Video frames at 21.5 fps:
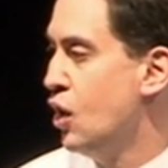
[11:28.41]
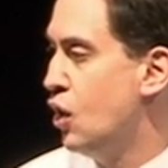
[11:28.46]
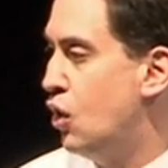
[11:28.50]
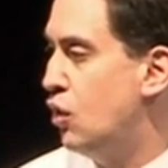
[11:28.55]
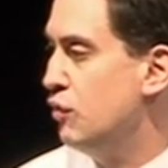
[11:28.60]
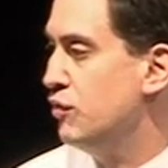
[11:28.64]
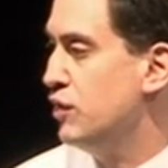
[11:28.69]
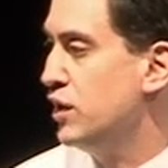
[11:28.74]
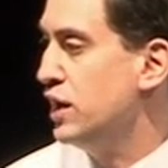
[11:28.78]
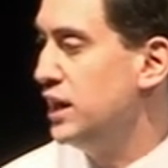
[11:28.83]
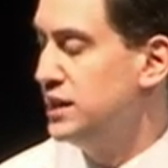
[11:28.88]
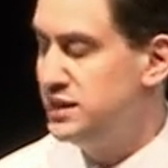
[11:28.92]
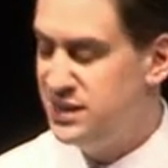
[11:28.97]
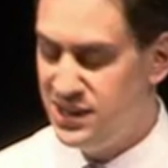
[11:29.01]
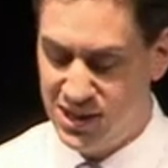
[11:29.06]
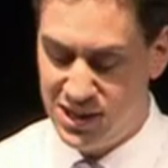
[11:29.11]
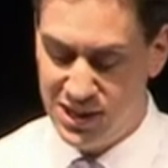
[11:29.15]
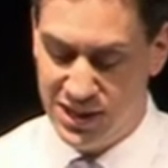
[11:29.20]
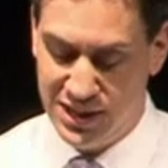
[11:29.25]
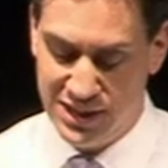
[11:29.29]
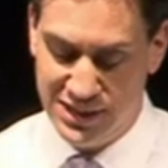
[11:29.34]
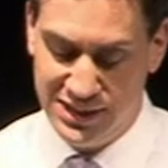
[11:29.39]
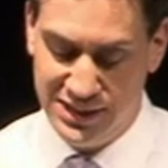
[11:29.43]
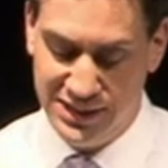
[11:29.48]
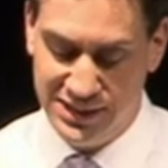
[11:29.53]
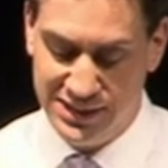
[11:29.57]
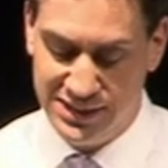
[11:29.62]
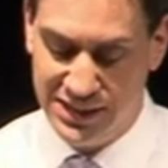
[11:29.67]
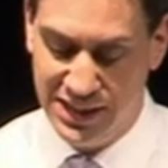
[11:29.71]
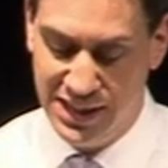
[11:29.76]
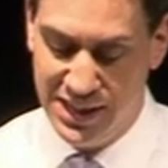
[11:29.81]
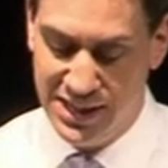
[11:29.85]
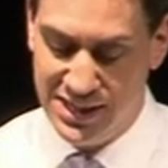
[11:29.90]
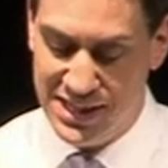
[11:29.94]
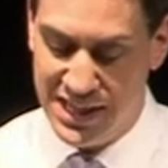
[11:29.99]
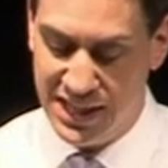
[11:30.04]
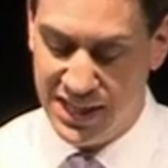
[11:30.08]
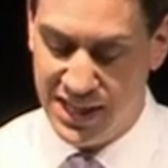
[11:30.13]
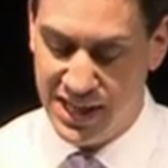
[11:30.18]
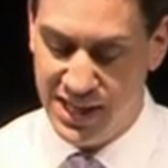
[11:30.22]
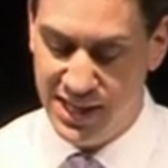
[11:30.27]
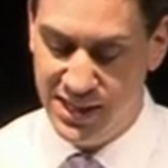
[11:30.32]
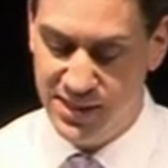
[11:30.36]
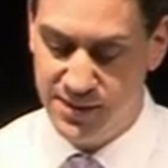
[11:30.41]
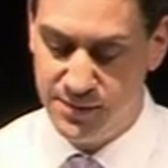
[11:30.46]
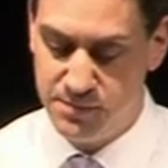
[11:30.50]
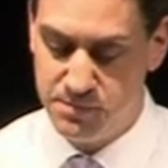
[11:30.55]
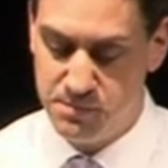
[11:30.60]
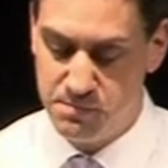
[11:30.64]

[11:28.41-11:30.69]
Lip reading: of the 1930s decade